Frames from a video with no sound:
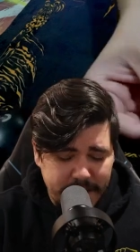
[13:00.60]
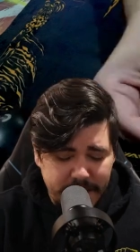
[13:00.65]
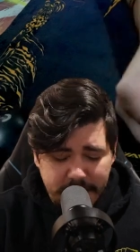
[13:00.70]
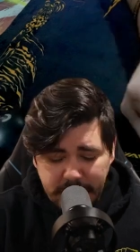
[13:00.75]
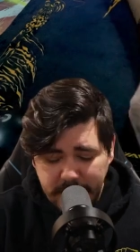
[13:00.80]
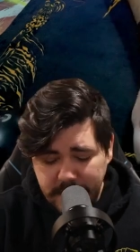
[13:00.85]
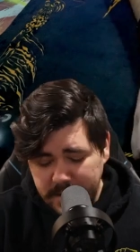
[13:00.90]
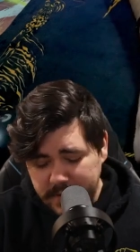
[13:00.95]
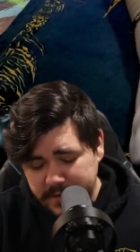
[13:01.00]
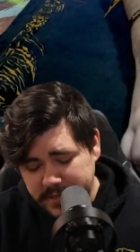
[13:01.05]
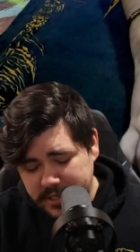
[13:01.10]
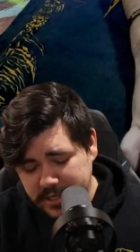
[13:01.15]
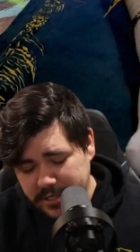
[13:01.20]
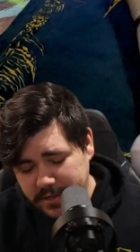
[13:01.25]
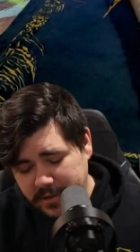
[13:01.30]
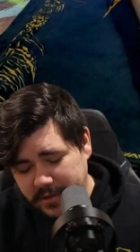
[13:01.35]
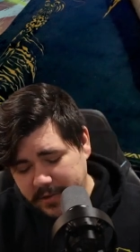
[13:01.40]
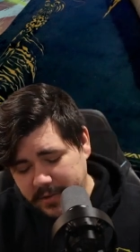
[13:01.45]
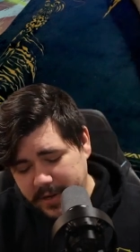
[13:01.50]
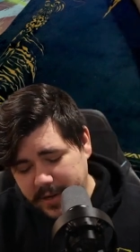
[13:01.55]
You know,
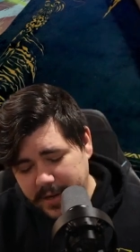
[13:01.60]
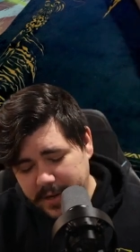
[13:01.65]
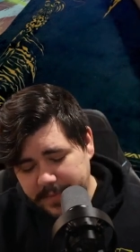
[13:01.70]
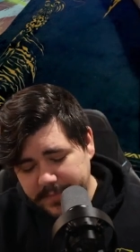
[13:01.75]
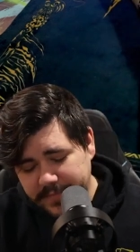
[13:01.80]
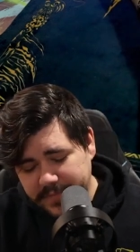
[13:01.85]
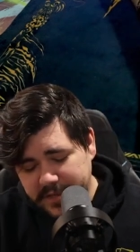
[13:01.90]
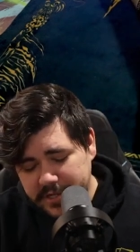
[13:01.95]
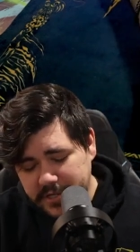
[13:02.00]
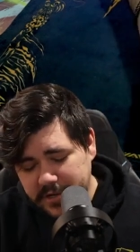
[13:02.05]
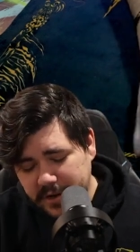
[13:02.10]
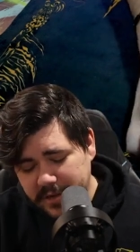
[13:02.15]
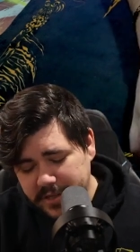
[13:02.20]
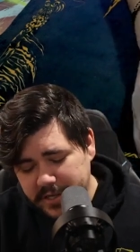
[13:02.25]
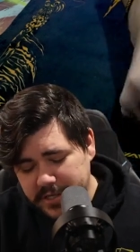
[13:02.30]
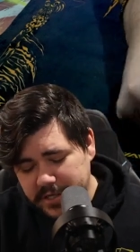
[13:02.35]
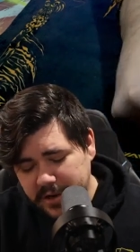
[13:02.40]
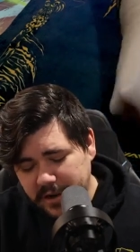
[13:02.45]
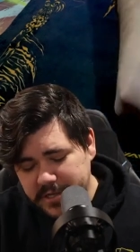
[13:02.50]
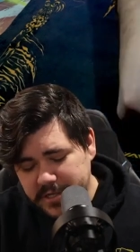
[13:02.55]
so this
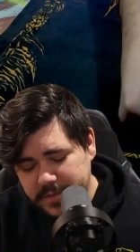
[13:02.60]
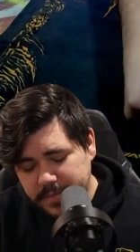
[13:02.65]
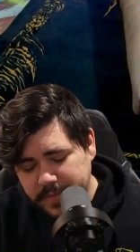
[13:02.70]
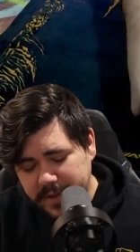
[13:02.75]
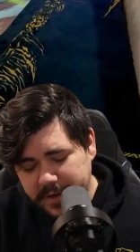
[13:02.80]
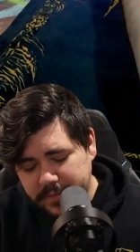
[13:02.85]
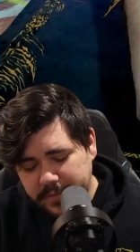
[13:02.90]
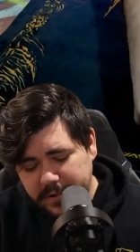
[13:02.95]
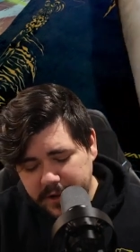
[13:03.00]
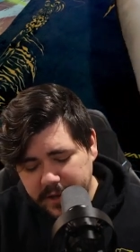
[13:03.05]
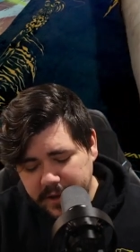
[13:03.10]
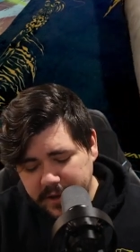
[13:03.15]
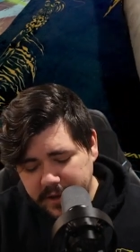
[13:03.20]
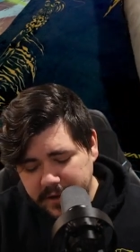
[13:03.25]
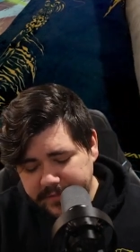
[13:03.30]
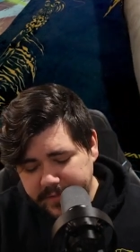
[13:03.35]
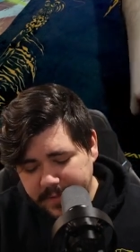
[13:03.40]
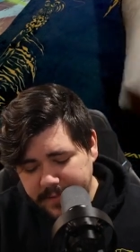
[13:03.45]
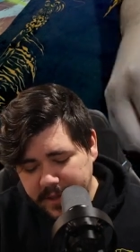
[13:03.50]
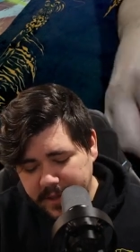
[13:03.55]
card's been pretty good
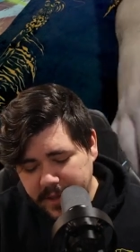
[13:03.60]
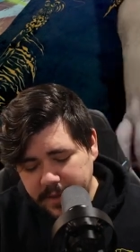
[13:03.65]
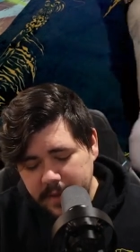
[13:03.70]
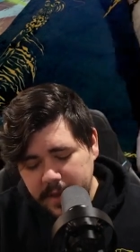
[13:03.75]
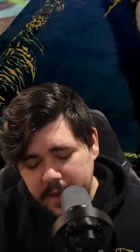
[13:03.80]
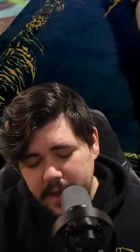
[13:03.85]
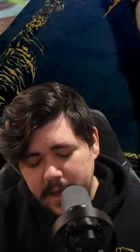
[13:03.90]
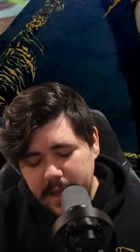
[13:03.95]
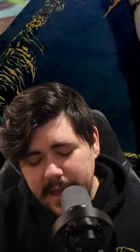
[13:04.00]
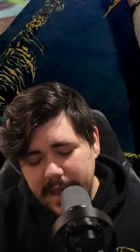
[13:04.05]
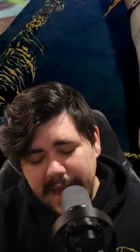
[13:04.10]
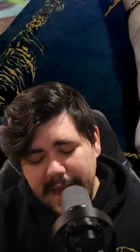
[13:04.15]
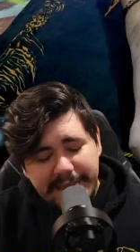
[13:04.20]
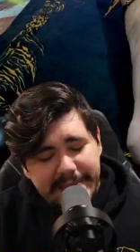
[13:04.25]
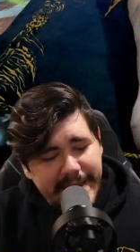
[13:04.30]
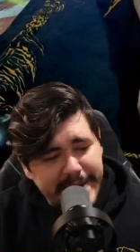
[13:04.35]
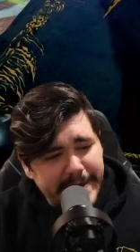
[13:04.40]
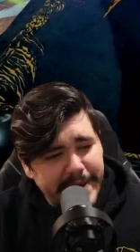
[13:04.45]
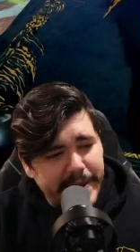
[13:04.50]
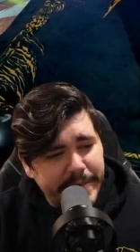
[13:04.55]
for me. I
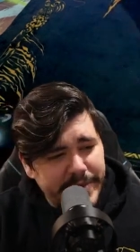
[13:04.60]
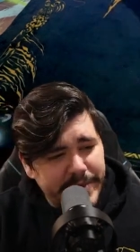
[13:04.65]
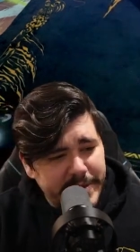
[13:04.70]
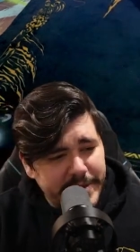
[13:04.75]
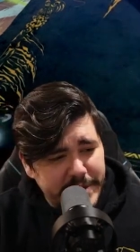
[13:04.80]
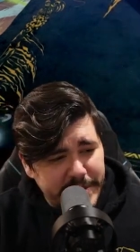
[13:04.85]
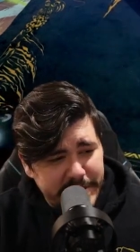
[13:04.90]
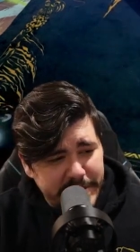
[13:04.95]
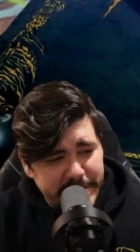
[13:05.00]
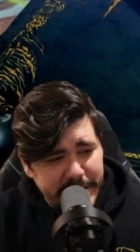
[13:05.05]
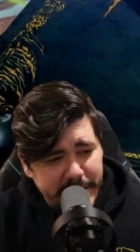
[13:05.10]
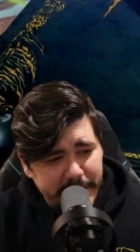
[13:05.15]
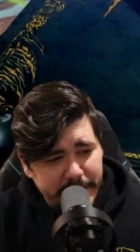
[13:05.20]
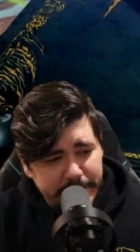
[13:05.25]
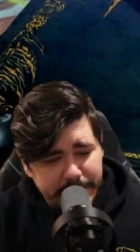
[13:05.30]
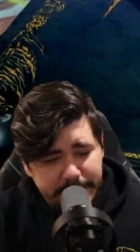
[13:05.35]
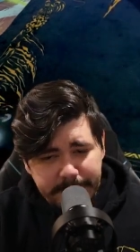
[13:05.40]
like keeping this in the deck.